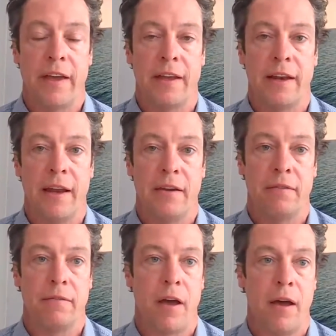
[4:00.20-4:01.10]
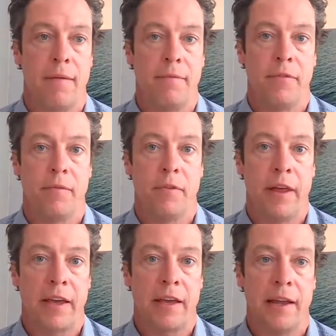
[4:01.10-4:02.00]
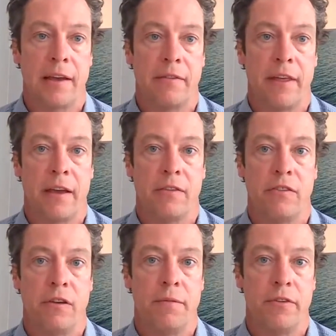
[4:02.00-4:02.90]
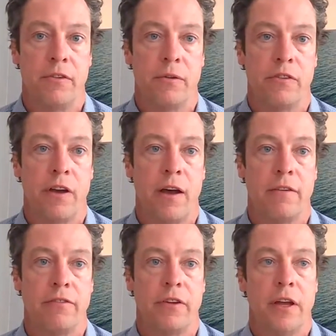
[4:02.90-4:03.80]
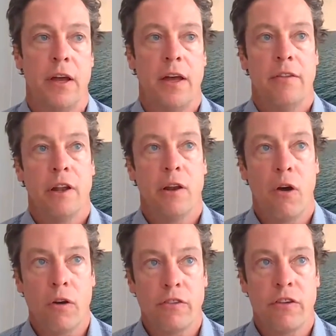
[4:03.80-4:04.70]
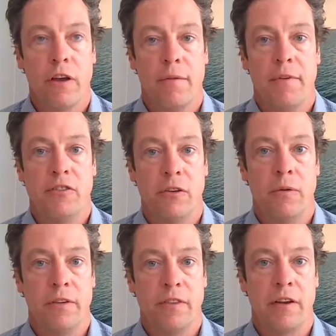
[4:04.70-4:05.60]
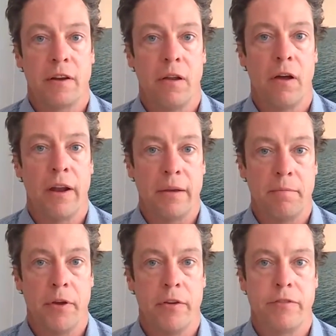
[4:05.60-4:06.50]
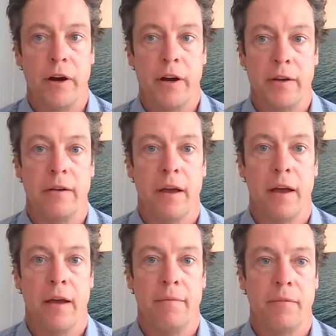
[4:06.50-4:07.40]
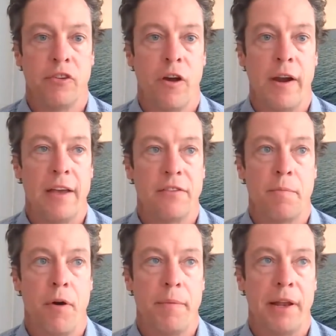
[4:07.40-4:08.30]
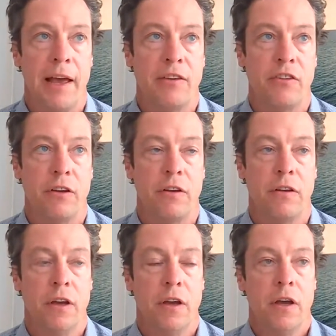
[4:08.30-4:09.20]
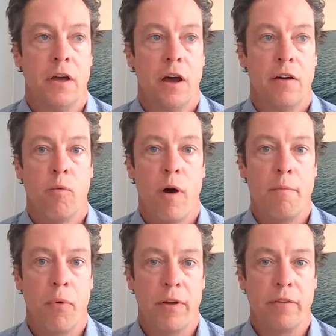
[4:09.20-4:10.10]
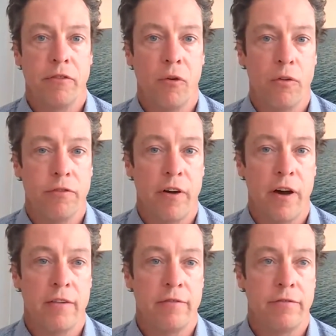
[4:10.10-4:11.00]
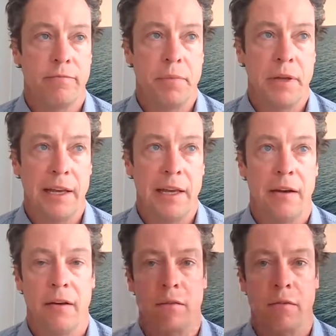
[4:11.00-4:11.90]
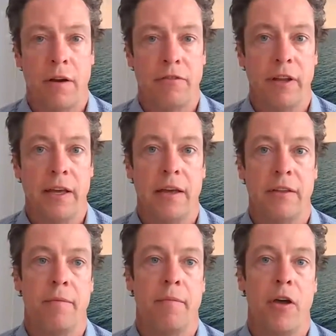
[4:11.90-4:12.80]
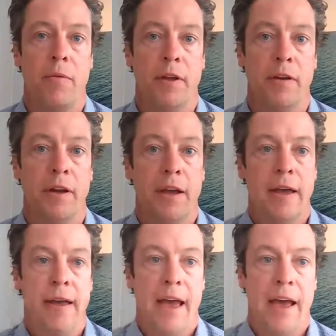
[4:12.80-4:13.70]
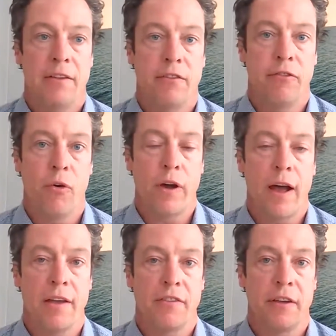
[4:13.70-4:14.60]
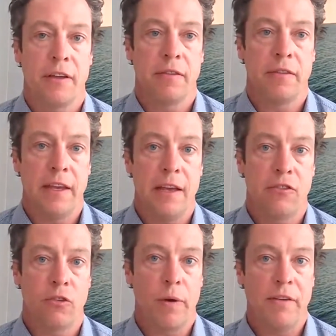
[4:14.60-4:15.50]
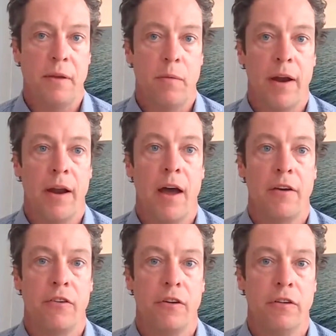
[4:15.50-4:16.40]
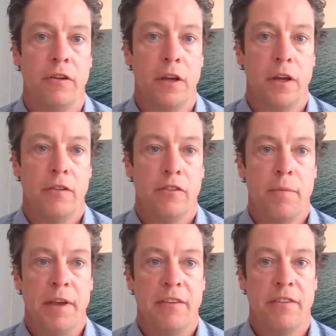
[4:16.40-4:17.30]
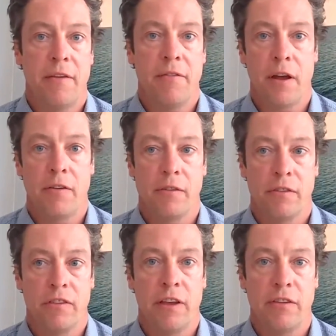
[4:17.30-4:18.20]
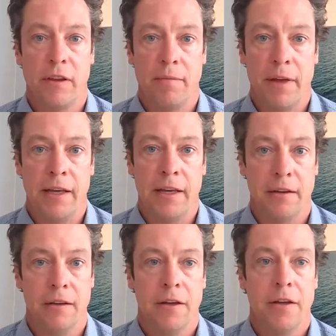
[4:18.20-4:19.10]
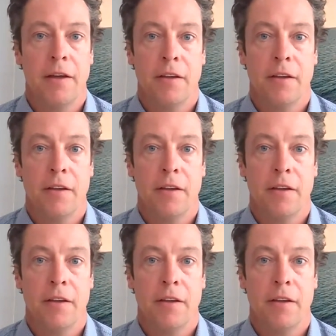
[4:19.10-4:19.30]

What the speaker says: it with, or they could let their consumers do it tough. The longer term issue is the declining birth rate. China has a population of 1.45 billion roughly at the moment, and it's forecast at the year 2100 to be 760 million.